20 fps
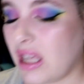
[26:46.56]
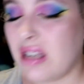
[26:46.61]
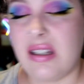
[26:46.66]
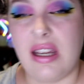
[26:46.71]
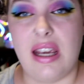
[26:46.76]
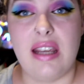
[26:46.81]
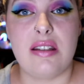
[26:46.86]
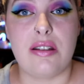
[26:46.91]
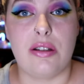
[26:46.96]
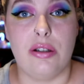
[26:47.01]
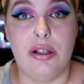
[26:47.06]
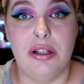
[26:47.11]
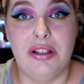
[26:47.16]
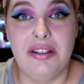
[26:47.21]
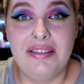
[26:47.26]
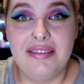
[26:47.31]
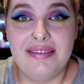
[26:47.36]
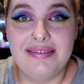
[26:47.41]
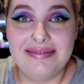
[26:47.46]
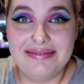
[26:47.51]
Tastes good.
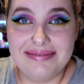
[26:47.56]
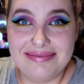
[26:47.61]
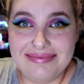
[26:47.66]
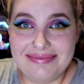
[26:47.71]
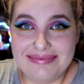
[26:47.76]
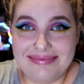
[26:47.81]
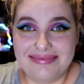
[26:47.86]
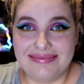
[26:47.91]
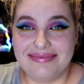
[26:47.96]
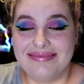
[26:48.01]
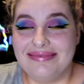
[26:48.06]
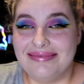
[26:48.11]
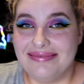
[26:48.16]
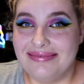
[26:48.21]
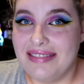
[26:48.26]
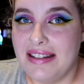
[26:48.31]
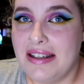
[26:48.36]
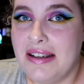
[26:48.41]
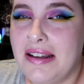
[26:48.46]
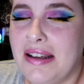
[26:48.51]

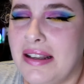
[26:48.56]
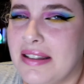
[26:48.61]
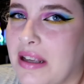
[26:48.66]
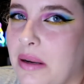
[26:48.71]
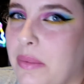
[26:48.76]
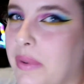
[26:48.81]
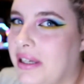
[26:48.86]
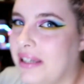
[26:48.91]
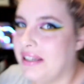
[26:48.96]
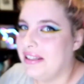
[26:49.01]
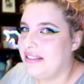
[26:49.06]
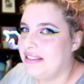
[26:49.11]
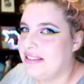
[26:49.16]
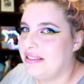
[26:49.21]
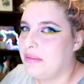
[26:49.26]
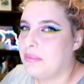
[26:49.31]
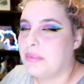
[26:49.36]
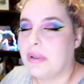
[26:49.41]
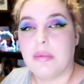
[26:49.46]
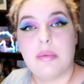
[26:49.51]
Is that weird?
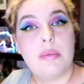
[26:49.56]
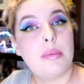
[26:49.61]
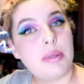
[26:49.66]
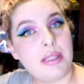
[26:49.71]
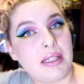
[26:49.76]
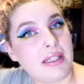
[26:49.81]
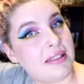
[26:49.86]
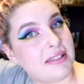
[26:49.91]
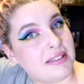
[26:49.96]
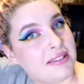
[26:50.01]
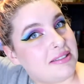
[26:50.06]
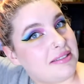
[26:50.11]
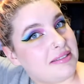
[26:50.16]
Probably.